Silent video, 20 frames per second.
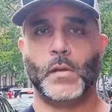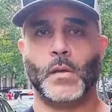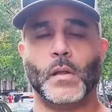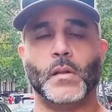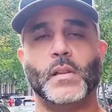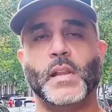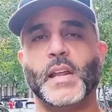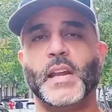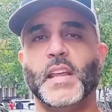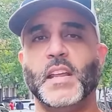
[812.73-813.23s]

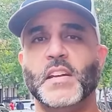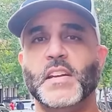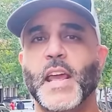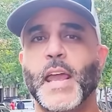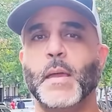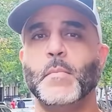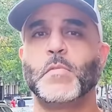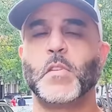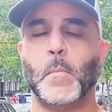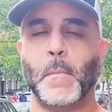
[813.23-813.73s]
Lenny
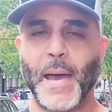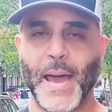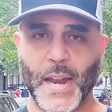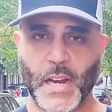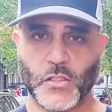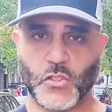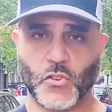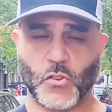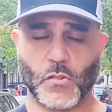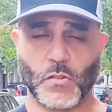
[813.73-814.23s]
named the
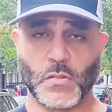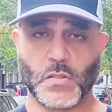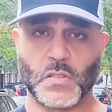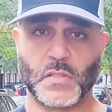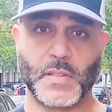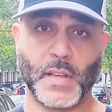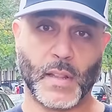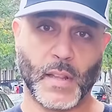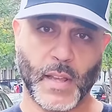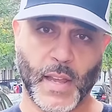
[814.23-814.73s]
managers,
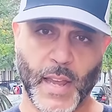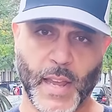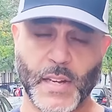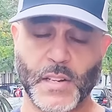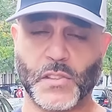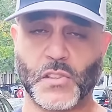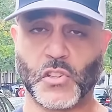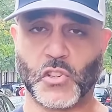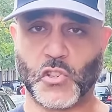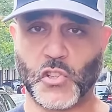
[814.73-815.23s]

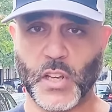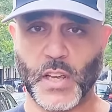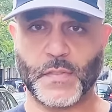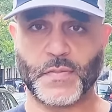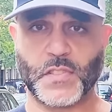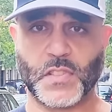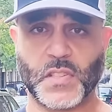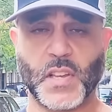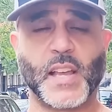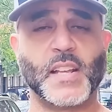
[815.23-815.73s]
delegated the
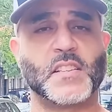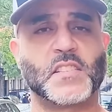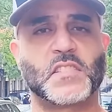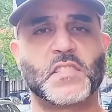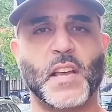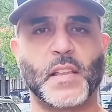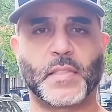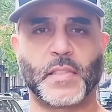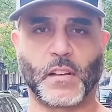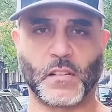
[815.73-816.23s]
shifts, and
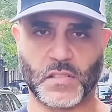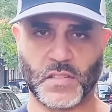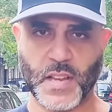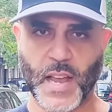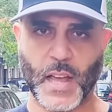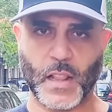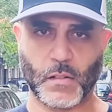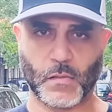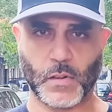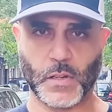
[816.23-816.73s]
set their
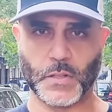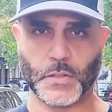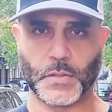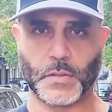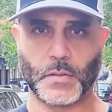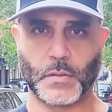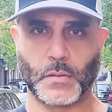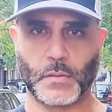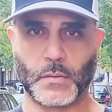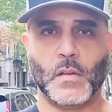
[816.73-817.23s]

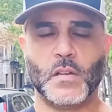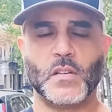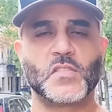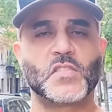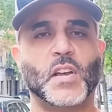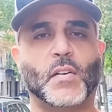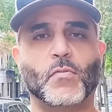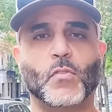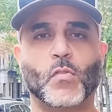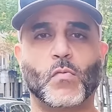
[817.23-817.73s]
salaries.
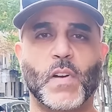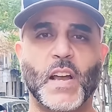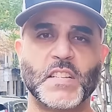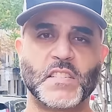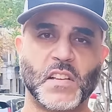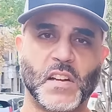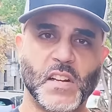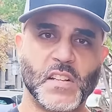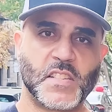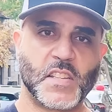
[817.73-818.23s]
Several
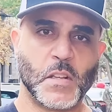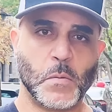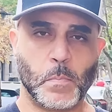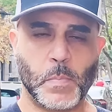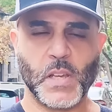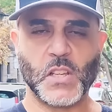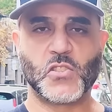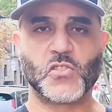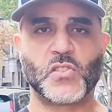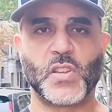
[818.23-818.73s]
residents in
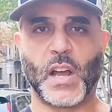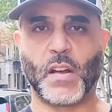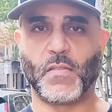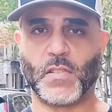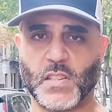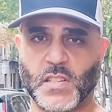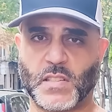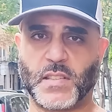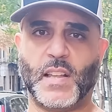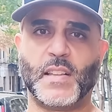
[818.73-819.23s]
Beech
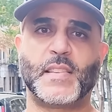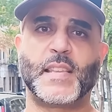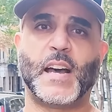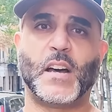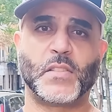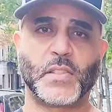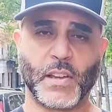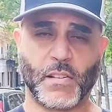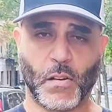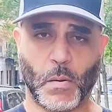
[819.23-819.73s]
Terrace lent
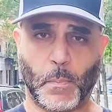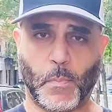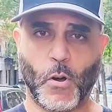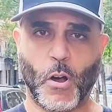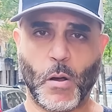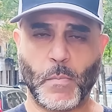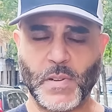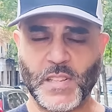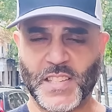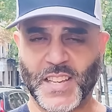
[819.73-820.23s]
out their
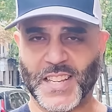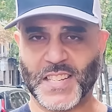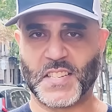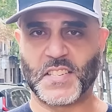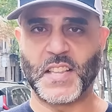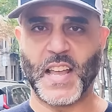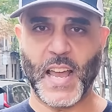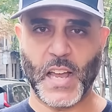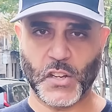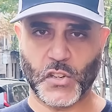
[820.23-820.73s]
apartments as
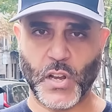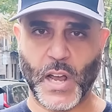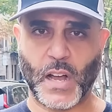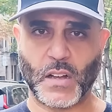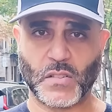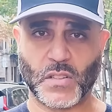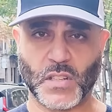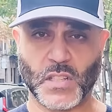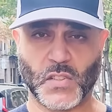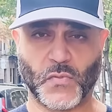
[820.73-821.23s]
stash
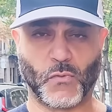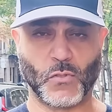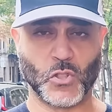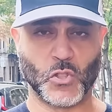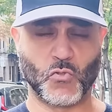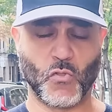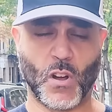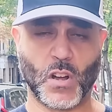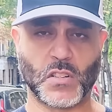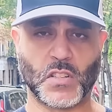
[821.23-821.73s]
houses for
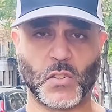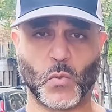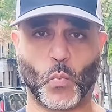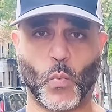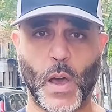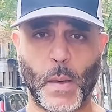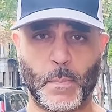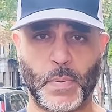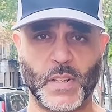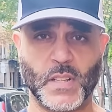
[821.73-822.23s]
drugs and
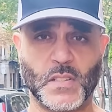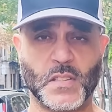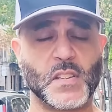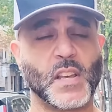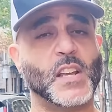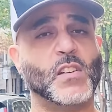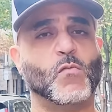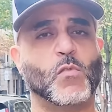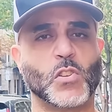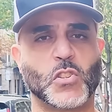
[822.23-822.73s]
weapons
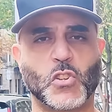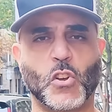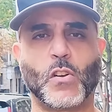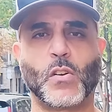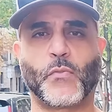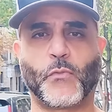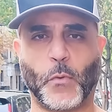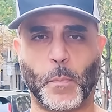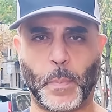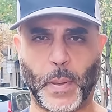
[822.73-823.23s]
in return
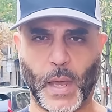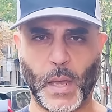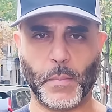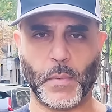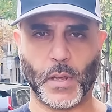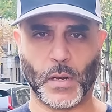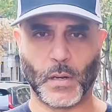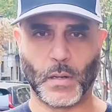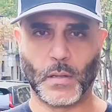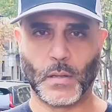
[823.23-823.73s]
for payment.